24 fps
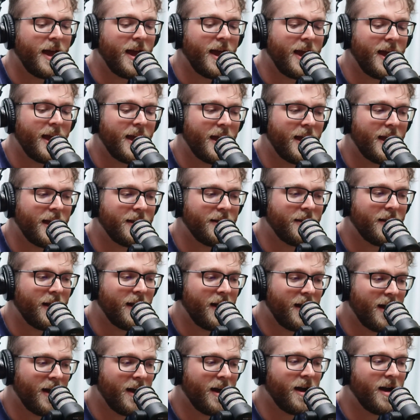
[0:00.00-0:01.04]
And
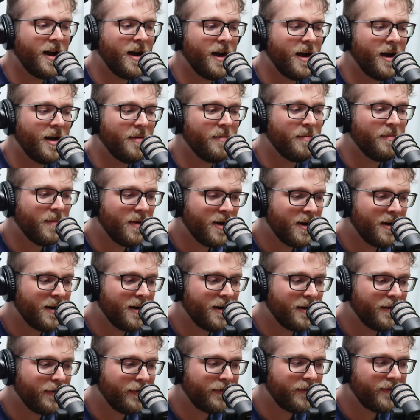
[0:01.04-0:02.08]

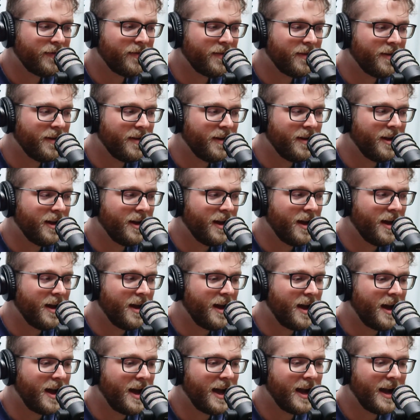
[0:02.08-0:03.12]
Murph,
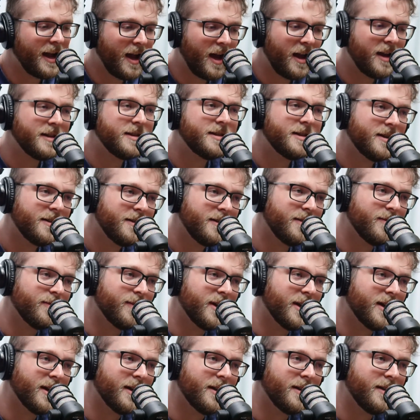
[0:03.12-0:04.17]
I gotta tell you,
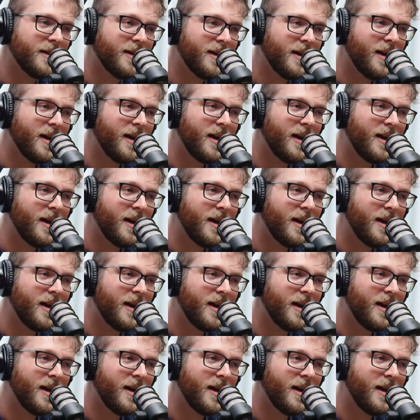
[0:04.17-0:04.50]
man,